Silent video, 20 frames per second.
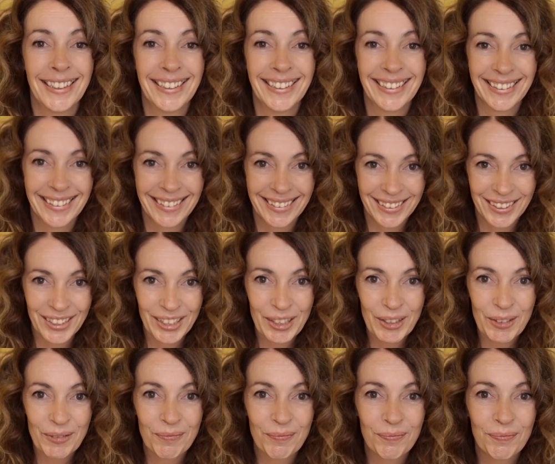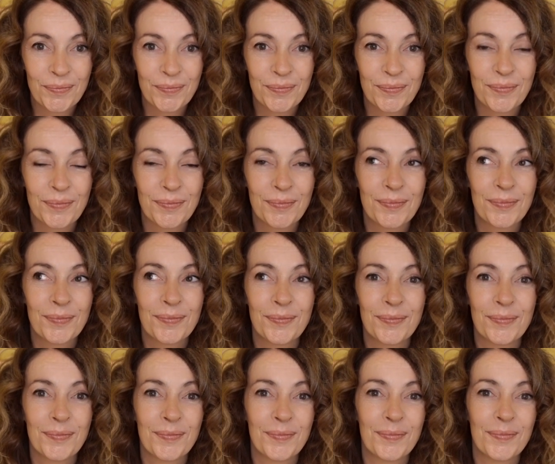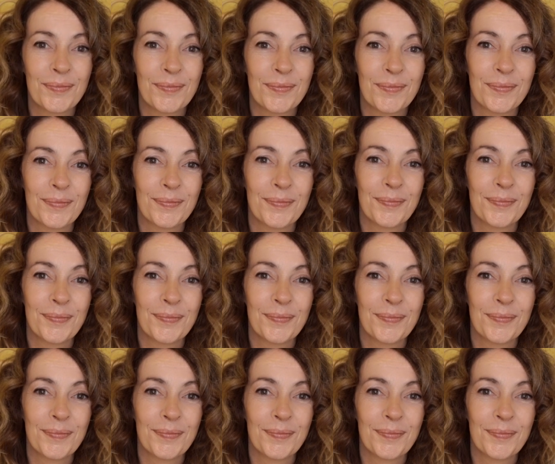[no speech]